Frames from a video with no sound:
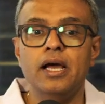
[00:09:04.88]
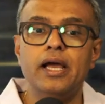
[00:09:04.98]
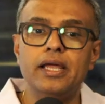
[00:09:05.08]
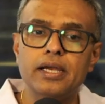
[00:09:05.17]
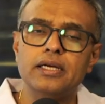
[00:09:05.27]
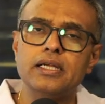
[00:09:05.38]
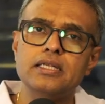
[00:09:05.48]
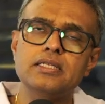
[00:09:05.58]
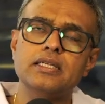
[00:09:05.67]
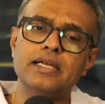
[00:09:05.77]

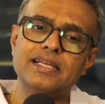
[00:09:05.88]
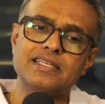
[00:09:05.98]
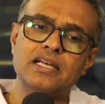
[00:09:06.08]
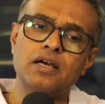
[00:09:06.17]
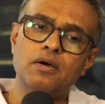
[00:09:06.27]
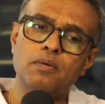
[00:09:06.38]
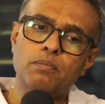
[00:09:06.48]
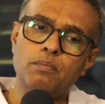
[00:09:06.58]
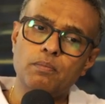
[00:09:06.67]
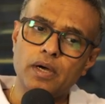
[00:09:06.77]
Inertance is
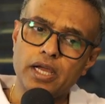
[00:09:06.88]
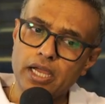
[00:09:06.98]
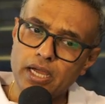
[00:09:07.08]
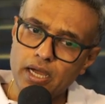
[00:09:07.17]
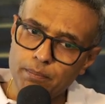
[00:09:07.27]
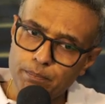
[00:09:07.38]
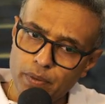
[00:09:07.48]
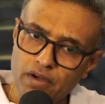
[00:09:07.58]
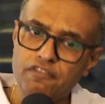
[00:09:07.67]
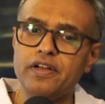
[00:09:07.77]

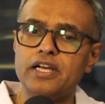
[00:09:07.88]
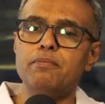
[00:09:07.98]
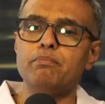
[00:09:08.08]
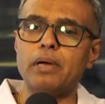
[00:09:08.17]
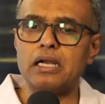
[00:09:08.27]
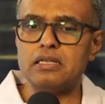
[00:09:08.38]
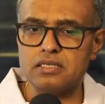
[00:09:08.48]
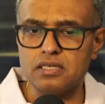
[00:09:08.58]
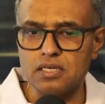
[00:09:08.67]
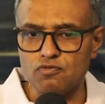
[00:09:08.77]
perfectly
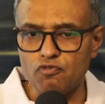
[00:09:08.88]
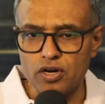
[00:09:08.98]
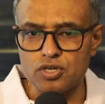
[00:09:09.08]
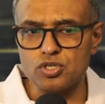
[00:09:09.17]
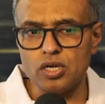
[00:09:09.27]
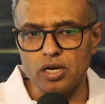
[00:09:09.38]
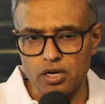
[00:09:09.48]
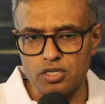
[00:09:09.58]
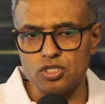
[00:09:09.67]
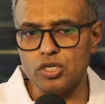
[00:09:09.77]
balanced at functional
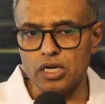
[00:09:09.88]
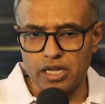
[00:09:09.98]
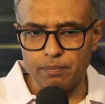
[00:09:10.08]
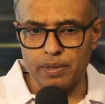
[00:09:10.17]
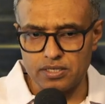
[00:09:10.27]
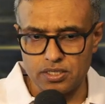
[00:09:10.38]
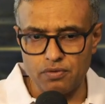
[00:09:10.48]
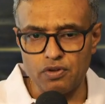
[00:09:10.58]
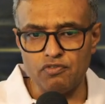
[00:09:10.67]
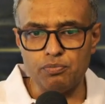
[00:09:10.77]
residual capacity.
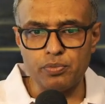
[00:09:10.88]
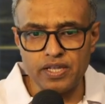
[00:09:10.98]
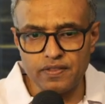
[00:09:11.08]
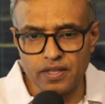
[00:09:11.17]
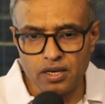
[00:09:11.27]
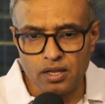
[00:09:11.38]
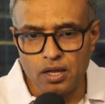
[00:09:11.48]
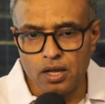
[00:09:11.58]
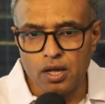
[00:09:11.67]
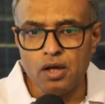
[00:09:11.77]
When we breathe in,
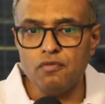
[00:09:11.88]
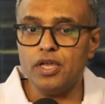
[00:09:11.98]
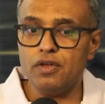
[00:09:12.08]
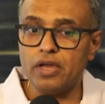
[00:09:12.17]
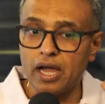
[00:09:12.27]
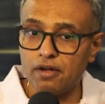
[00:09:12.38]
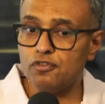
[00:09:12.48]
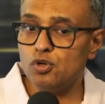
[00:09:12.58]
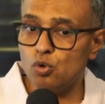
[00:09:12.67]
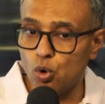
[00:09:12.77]
we
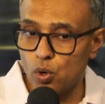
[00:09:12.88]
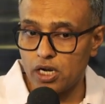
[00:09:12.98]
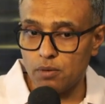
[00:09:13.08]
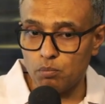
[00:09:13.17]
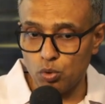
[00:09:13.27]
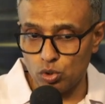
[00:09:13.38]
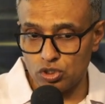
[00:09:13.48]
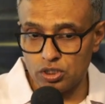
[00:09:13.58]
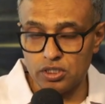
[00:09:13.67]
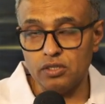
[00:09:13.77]
have to overcome
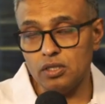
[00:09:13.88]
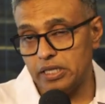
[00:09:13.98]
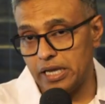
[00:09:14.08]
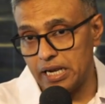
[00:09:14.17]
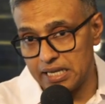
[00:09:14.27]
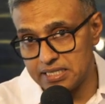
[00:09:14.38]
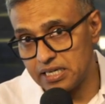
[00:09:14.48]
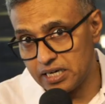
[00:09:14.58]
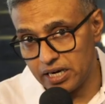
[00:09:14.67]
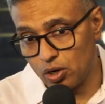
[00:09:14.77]
both the
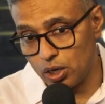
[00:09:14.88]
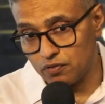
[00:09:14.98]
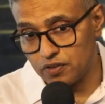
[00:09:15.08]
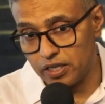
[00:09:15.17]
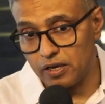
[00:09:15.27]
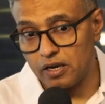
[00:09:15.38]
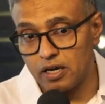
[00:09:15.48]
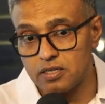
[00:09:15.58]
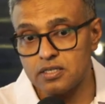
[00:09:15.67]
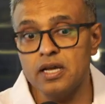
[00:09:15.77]
elastic recoil of the
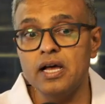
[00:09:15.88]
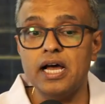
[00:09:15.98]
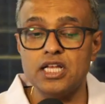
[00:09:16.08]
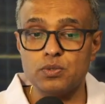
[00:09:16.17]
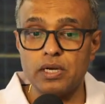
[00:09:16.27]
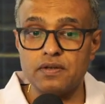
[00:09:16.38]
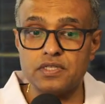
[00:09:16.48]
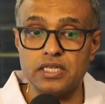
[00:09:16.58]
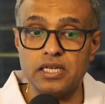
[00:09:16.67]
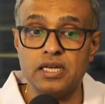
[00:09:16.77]
lungs as well as
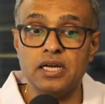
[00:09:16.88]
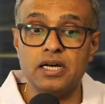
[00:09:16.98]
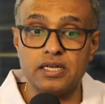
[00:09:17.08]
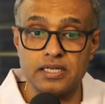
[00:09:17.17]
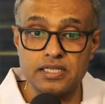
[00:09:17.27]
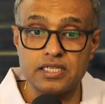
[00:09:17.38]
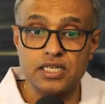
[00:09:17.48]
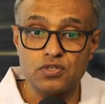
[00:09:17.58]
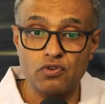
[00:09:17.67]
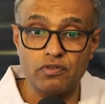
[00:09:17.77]
the
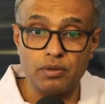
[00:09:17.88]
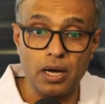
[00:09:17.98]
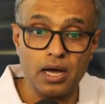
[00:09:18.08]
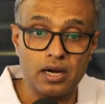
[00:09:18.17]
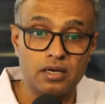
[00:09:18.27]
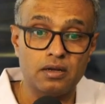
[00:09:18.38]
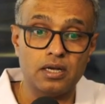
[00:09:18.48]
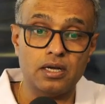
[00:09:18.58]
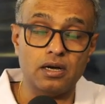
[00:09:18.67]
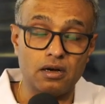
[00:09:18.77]
resistance from the
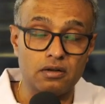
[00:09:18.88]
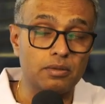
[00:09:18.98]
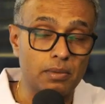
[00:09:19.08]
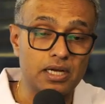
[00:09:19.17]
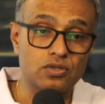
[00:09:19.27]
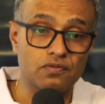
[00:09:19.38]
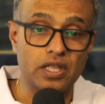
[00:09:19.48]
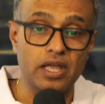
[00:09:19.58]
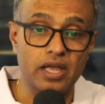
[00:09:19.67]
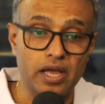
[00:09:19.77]
mass of
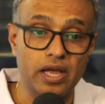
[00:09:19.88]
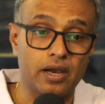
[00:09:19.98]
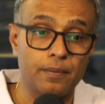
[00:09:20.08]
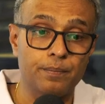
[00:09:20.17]
the air.